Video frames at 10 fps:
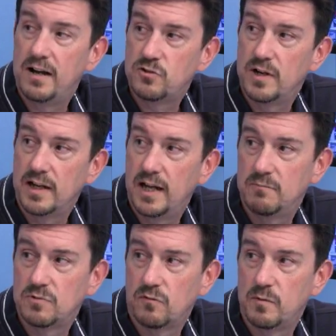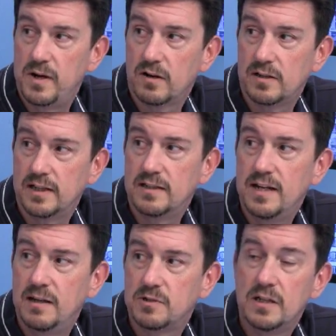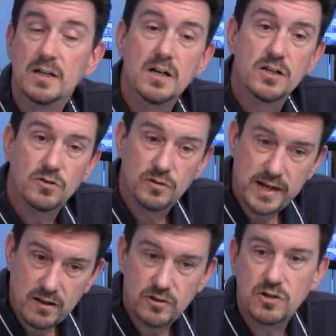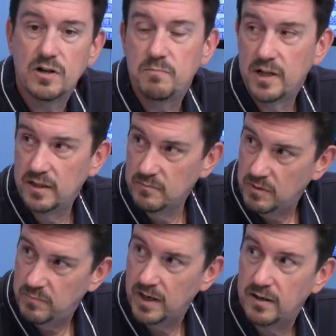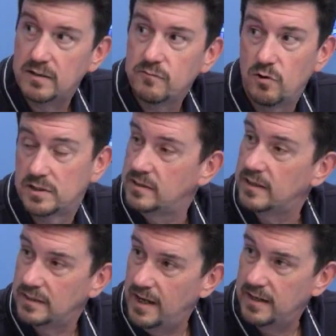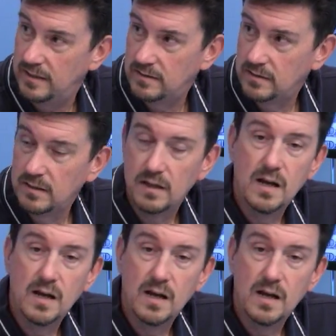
5 straight games over American League teams. So now they're starting to play a little bit better. Of course, it's not the Yankees,